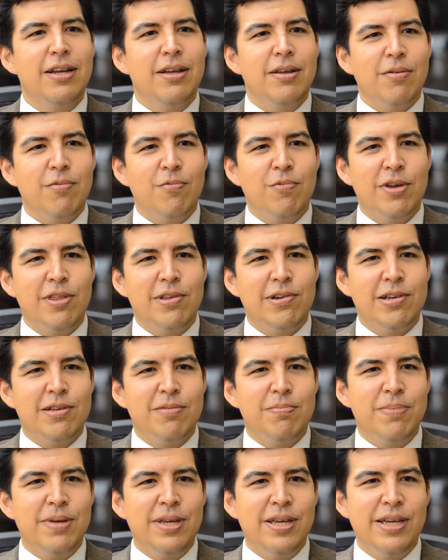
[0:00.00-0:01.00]
whether
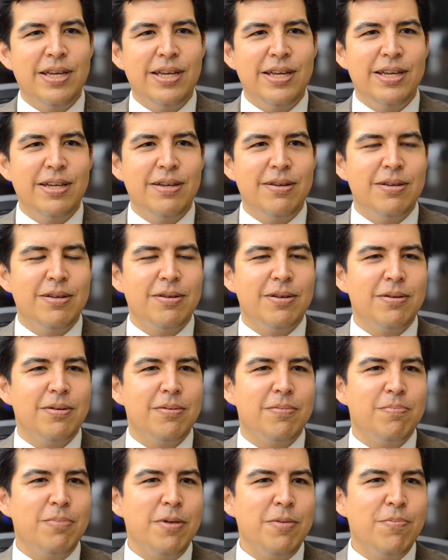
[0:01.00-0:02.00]
it be
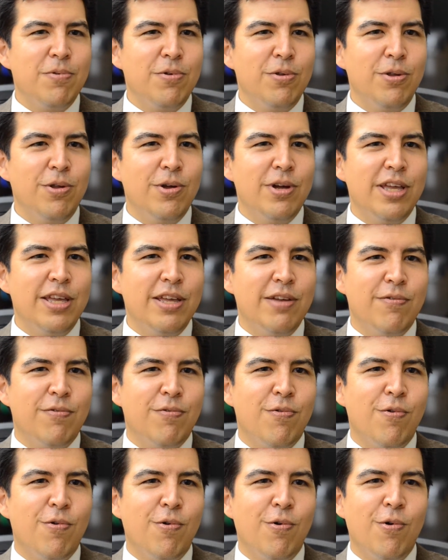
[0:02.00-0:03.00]
people looking
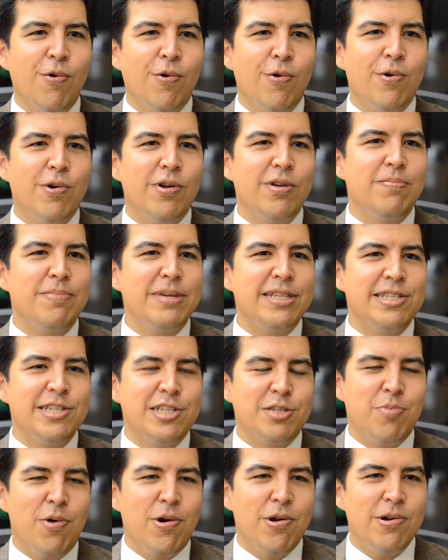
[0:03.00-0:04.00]
for a business
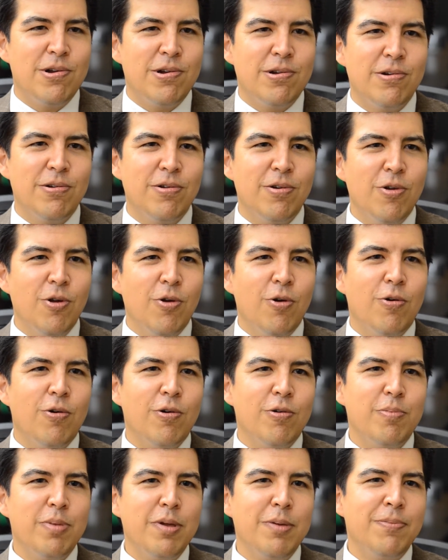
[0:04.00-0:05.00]
partner, or
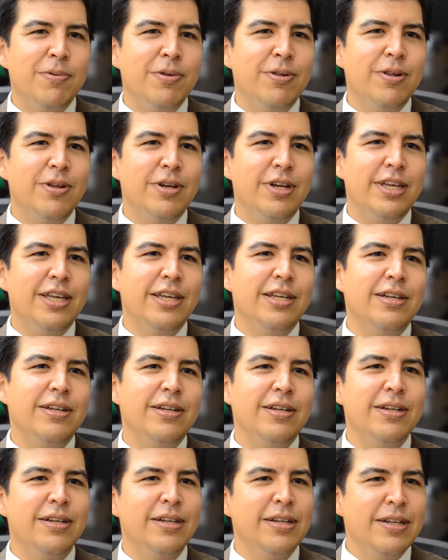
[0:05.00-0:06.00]
people
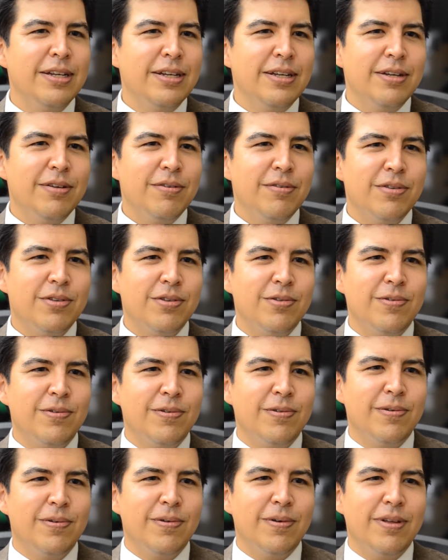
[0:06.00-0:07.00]
looking
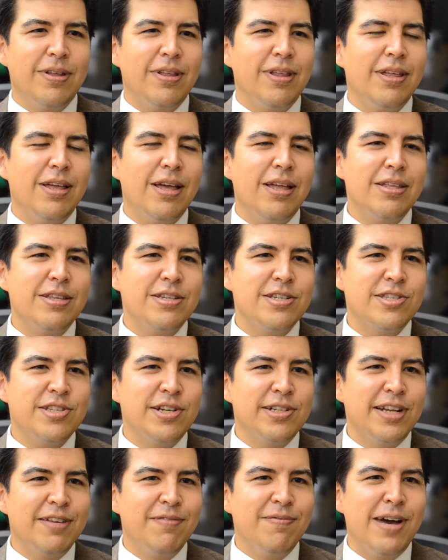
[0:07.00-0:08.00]
to just
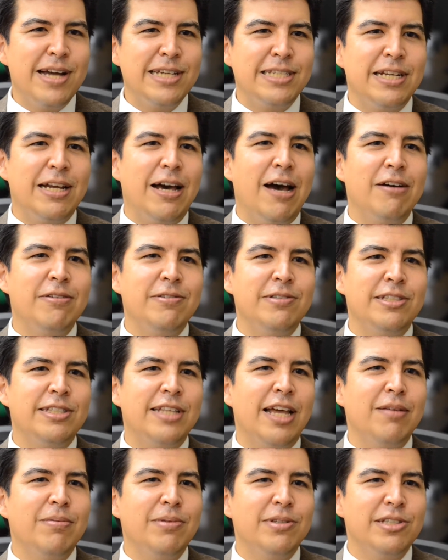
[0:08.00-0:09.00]
on advice on how to
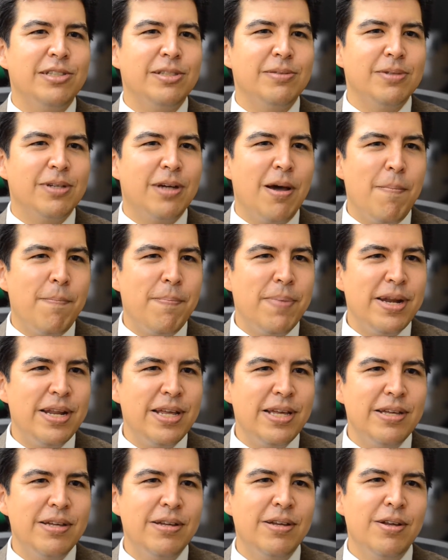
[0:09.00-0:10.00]
establish a
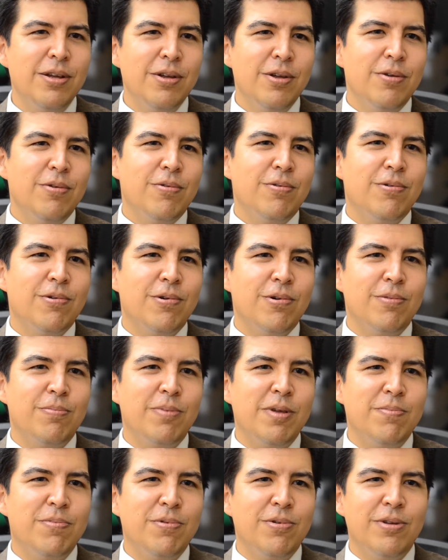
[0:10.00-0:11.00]
company, or
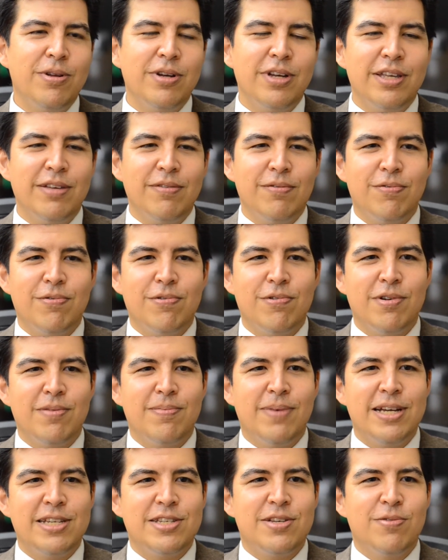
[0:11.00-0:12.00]
people looking for
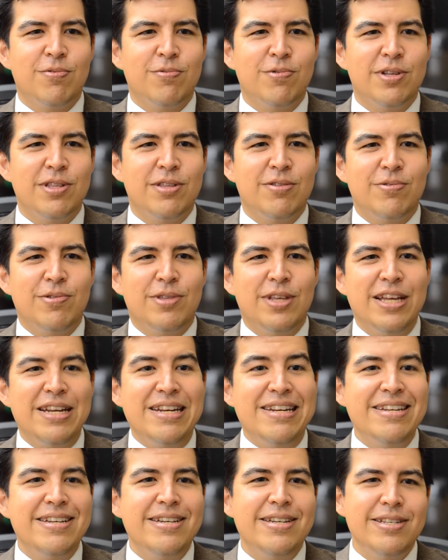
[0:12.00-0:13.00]
advice on what do they
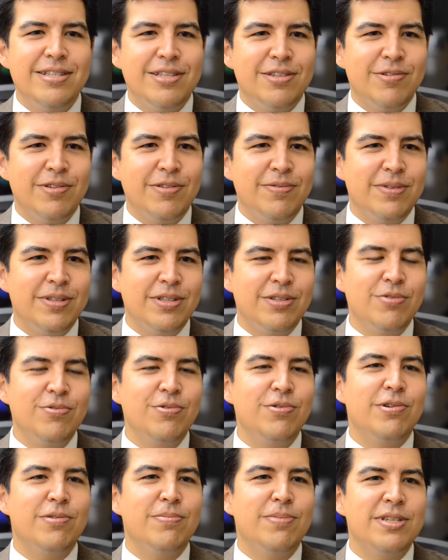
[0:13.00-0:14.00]
need to even do
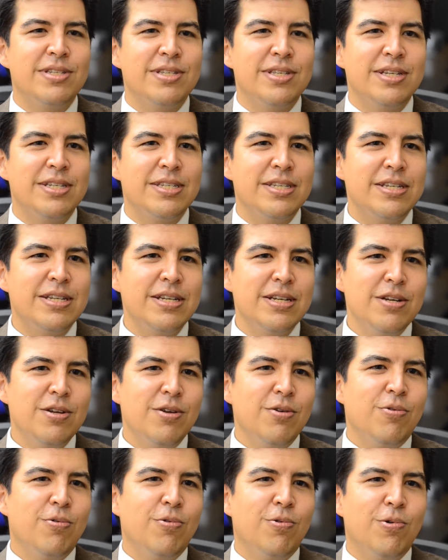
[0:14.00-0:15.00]
their business,
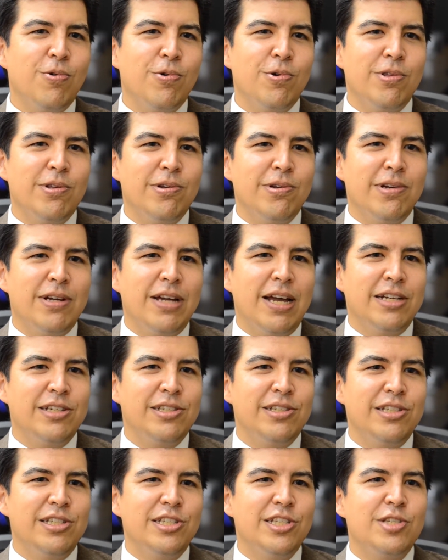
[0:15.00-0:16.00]
or they
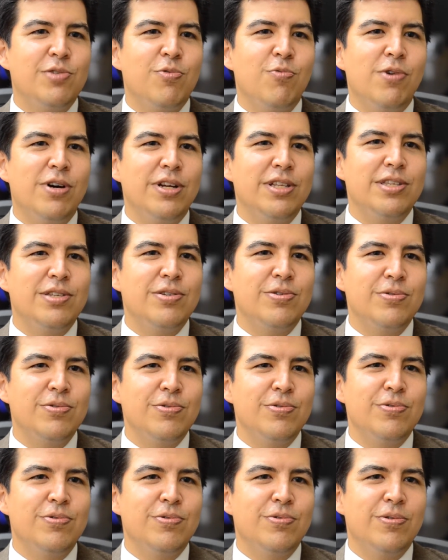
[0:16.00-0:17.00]
actually just want
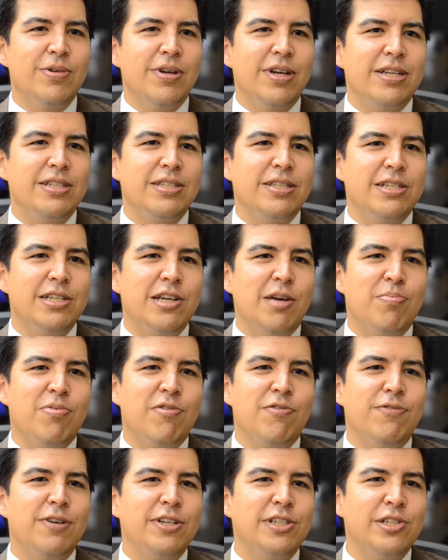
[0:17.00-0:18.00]
to, as a young
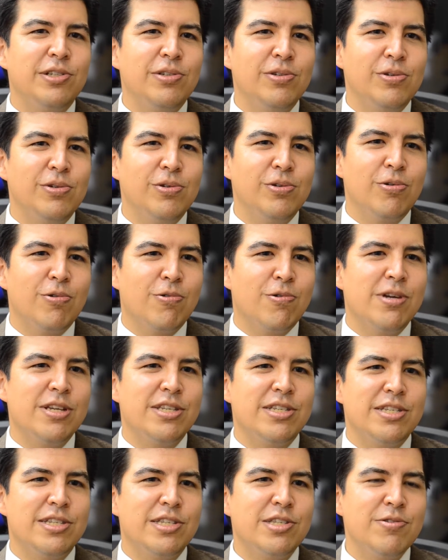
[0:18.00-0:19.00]
professional or as
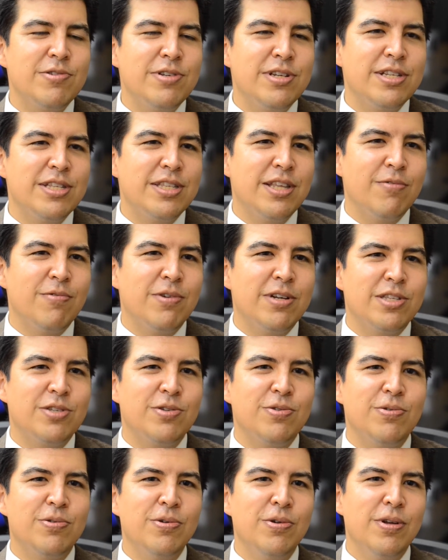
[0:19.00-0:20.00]
a student, they want
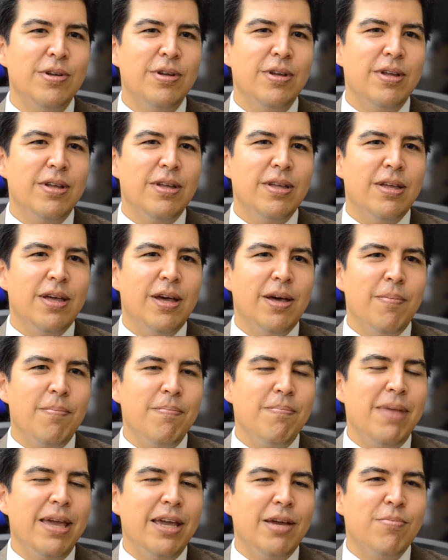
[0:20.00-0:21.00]
to
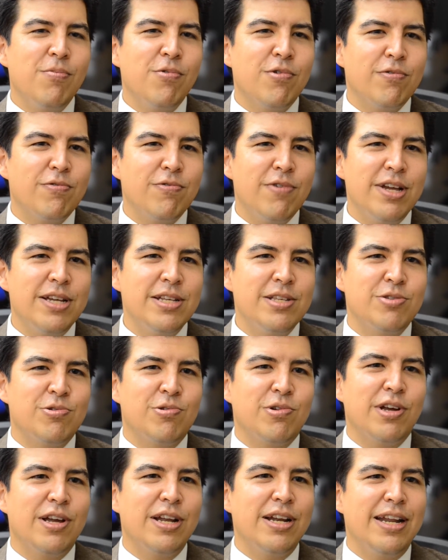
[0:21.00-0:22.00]
make more friends or
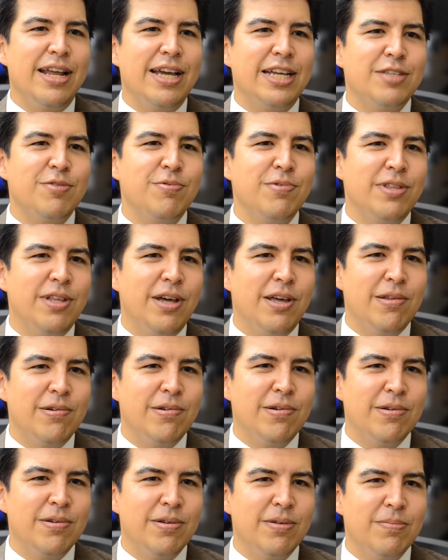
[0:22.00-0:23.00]
connect with
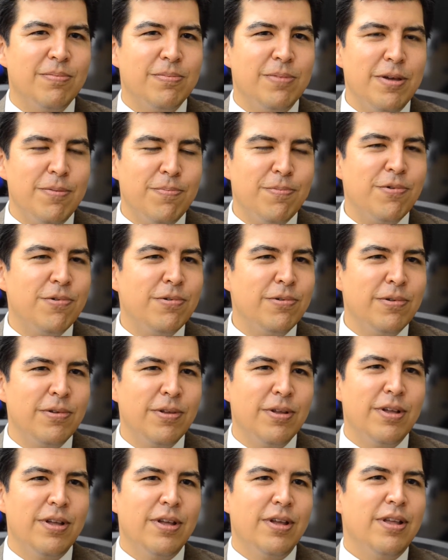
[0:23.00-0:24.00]
other people,
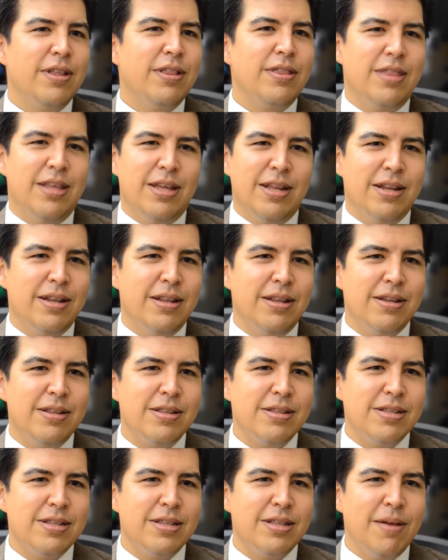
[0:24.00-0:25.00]
then,
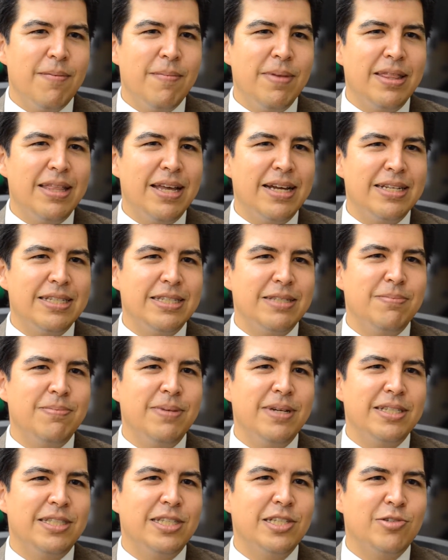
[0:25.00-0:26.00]
I mean, that is the
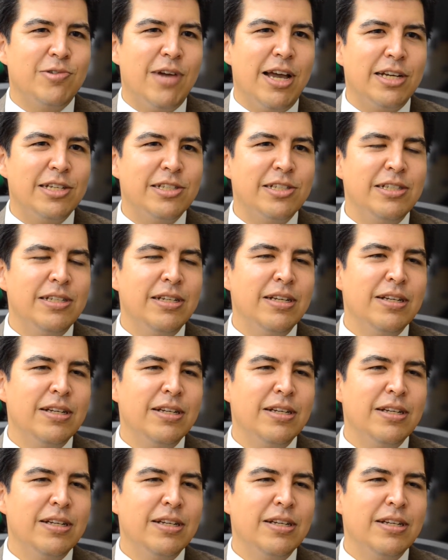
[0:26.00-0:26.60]
biggest attraction.